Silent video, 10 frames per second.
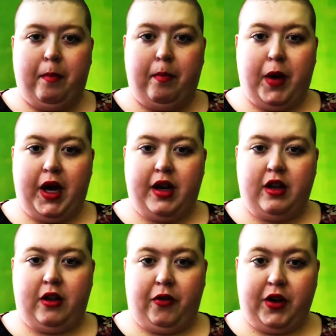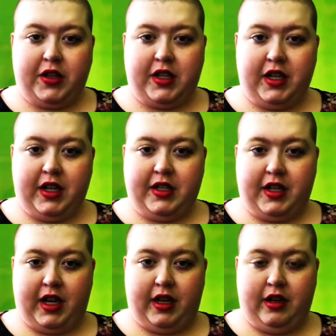But the first thing I
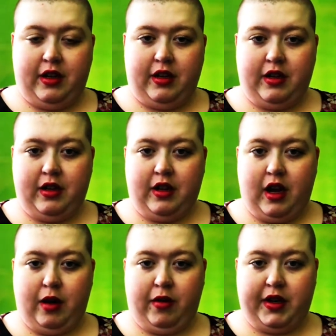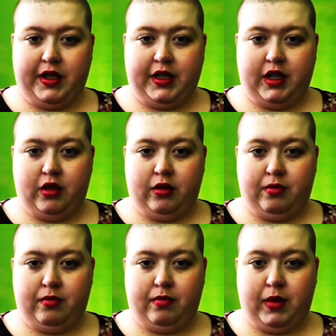said I wanted to do
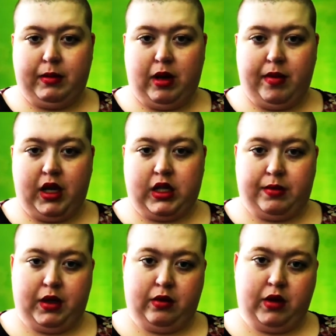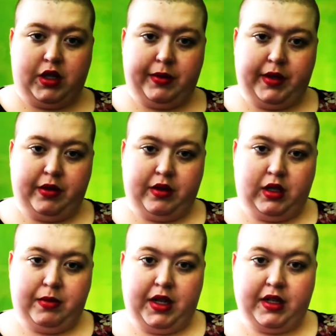when my mom asked me, what should we do with this money?